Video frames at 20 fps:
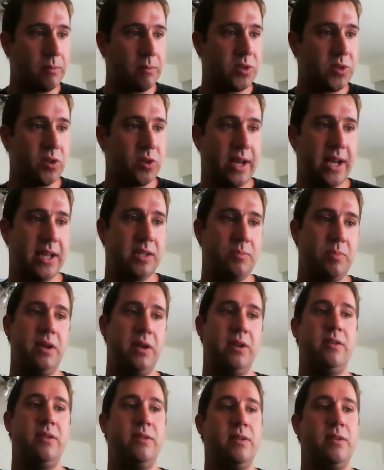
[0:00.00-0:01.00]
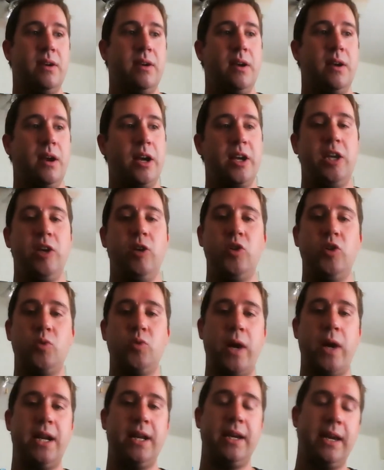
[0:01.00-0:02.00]
So that's been a huge
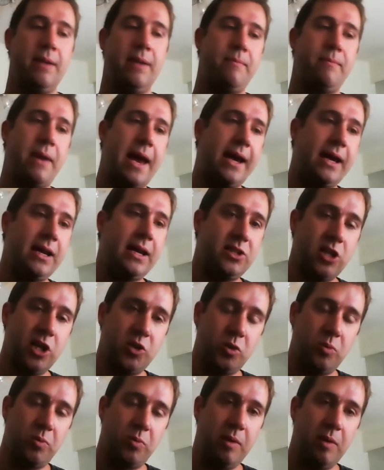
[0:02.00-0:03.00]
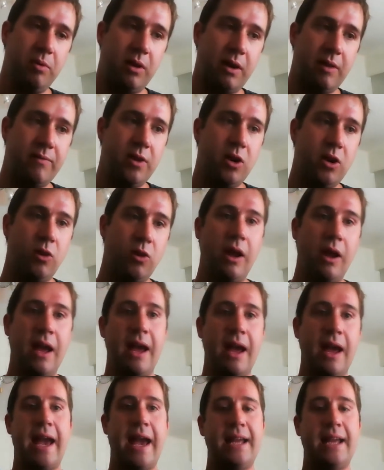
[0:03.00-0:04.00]
way to get back in touch with people I've known
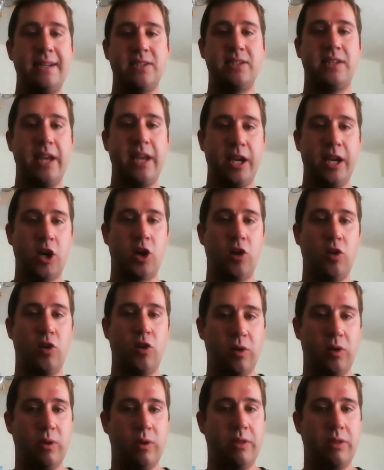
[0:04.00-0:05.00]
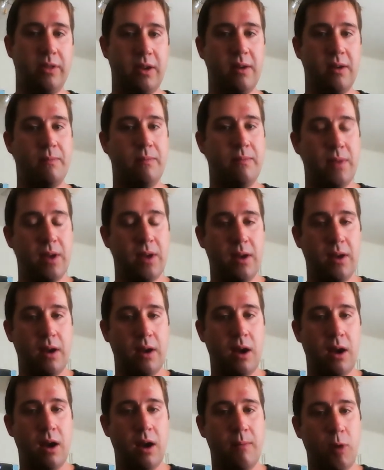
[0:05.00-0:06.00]
and to stay current with them
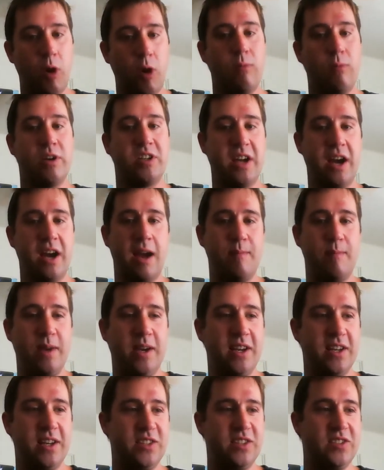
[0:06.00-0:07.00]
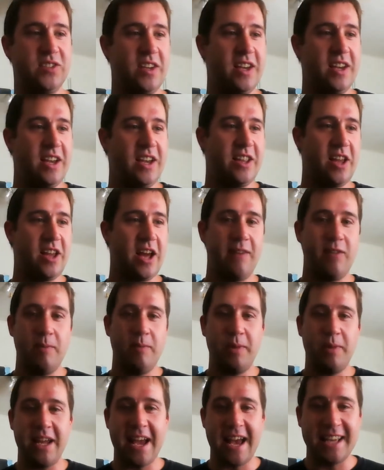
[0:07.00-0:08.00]
over time, because not
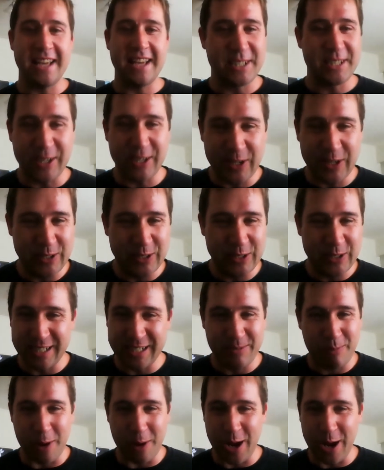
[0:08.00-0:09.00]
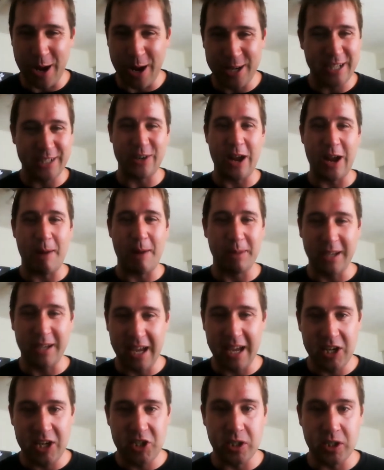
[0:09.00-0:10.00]
everybody has an acoustics project or
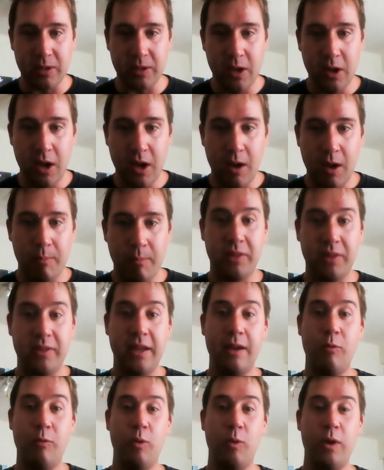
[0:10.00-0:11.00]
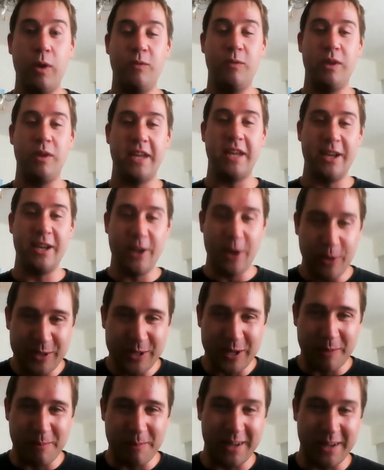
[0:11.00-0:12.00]
application, but when they know
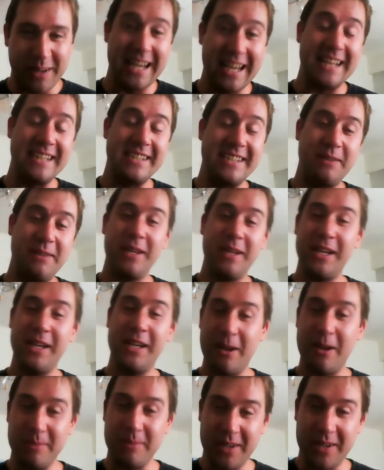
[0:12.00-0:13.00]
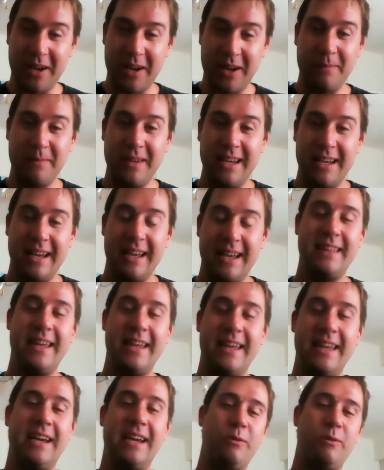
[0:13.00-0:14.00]
somebody and something comes up,
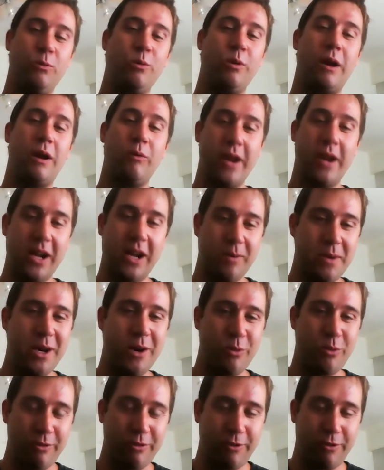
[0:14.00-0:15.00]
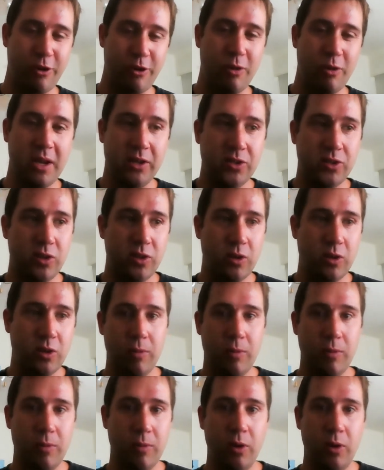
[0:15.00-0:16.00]
they can recommend or refer me. So
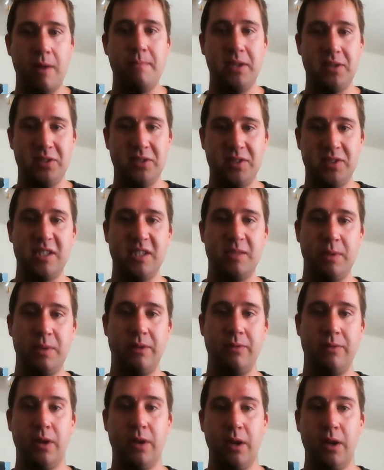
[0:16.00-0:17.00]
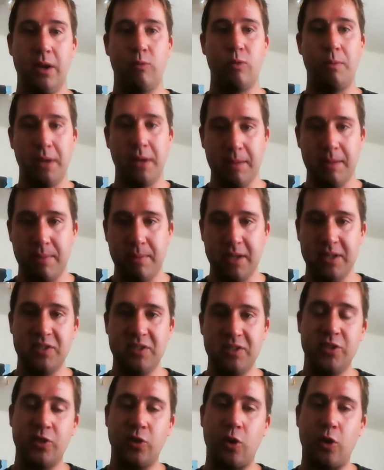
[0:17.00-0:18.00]
most of my business has been repeat
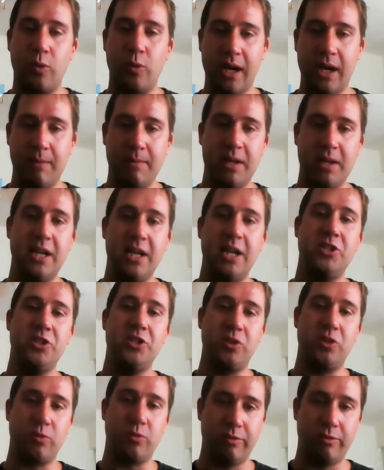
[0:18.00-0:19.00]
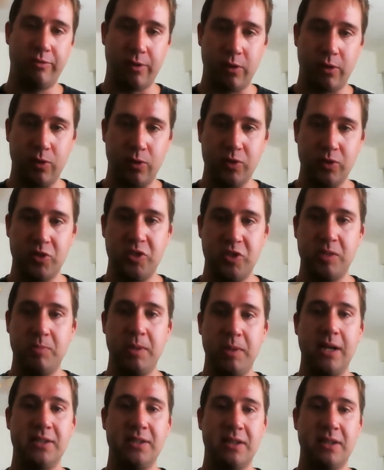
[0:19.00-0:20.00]
business or recommendations or referrals, just
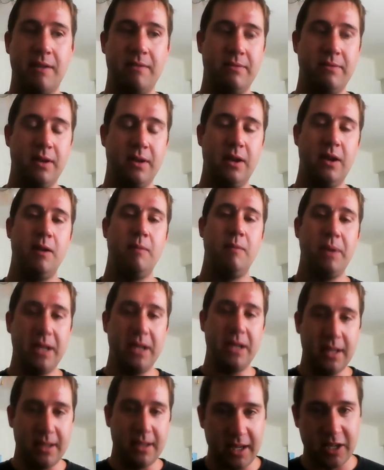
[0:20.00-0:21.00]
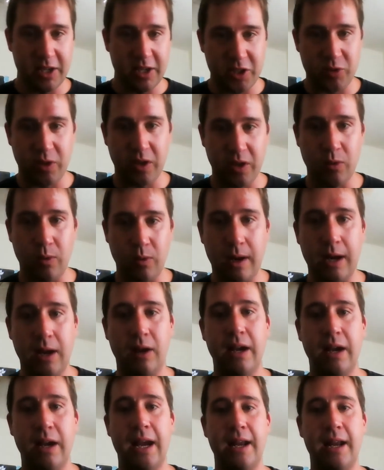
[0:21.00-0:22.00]
because I've been in the industry a
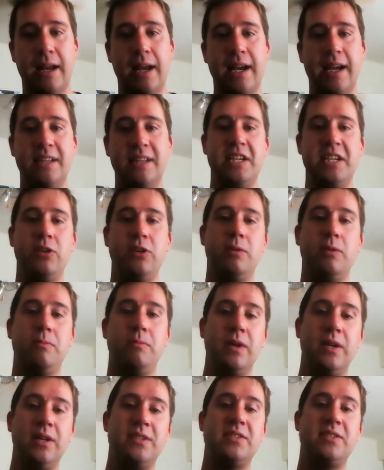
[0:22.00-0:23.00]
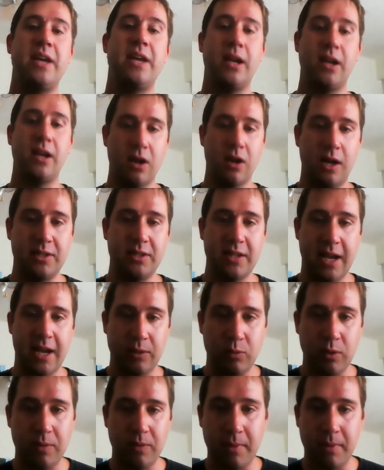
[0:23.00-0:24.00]
while and I continue to stay in
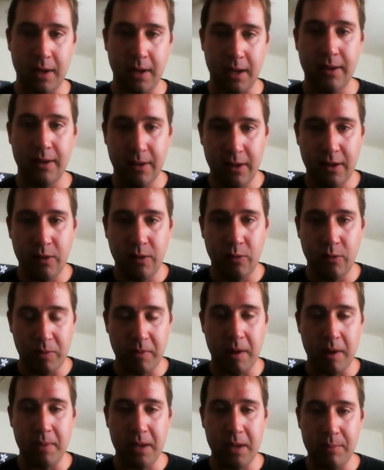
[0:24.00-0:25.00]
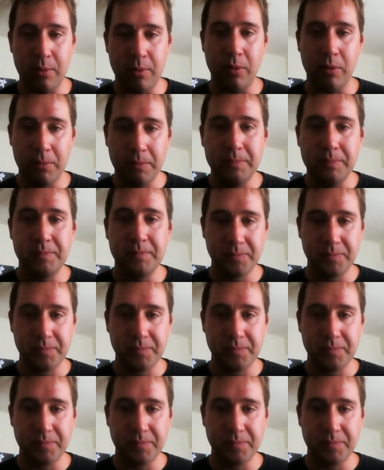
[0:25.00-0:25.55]
contact with my people.